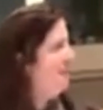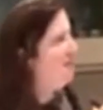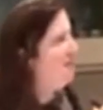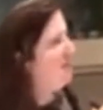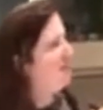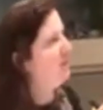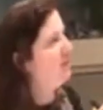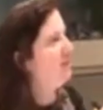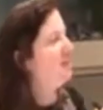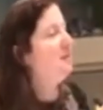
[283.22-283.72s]
maybe
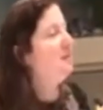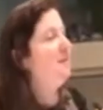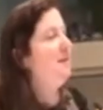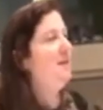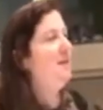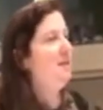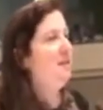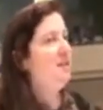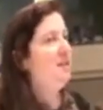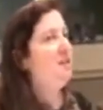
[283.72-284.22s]
those
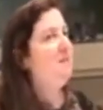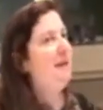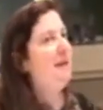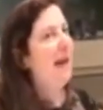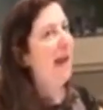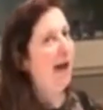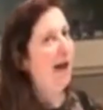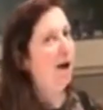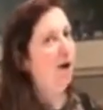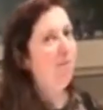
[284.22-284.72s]
experiences, but
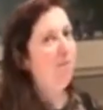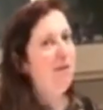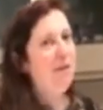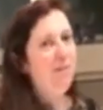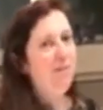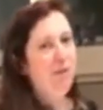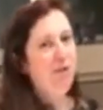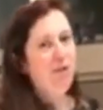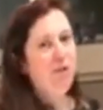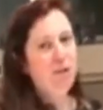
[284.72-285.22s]
how
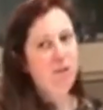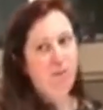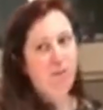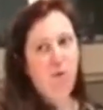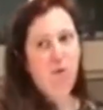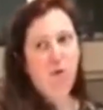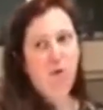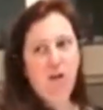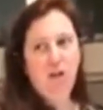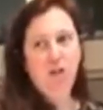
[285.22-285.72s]
people are
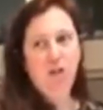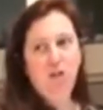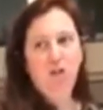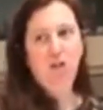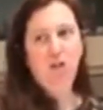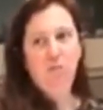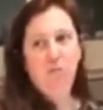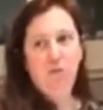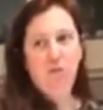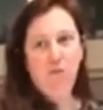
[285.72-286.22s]
supported
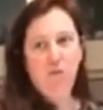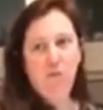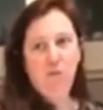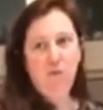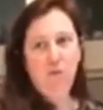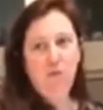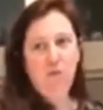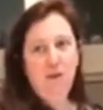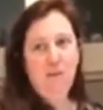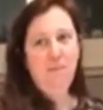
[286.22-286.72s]
to move
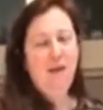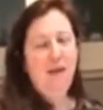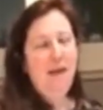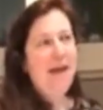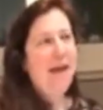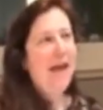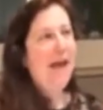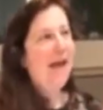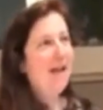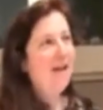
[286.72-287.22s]
through them
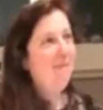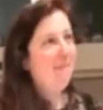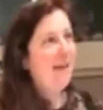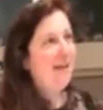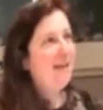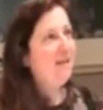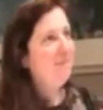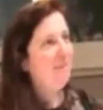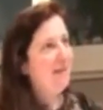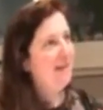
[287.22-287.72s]
and
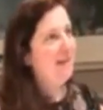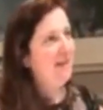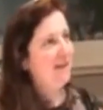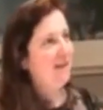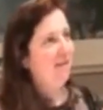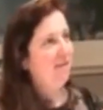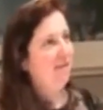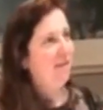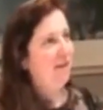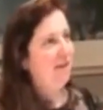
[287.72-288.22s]
make
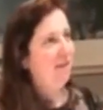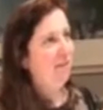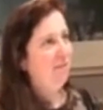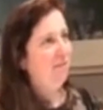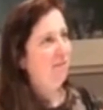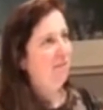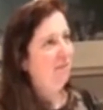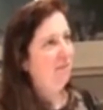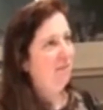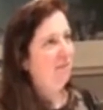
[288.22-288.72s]
meaning of them.
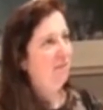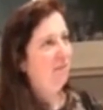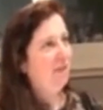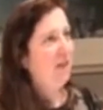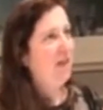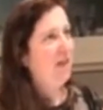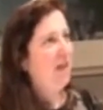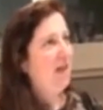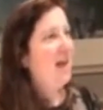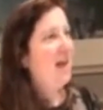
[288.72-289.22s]

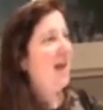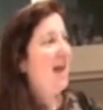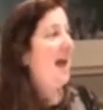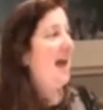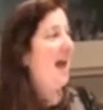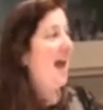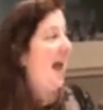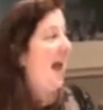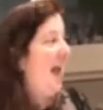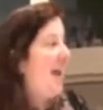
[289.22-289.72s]

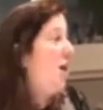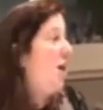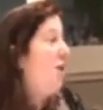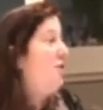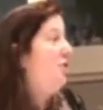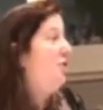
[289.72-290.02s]
And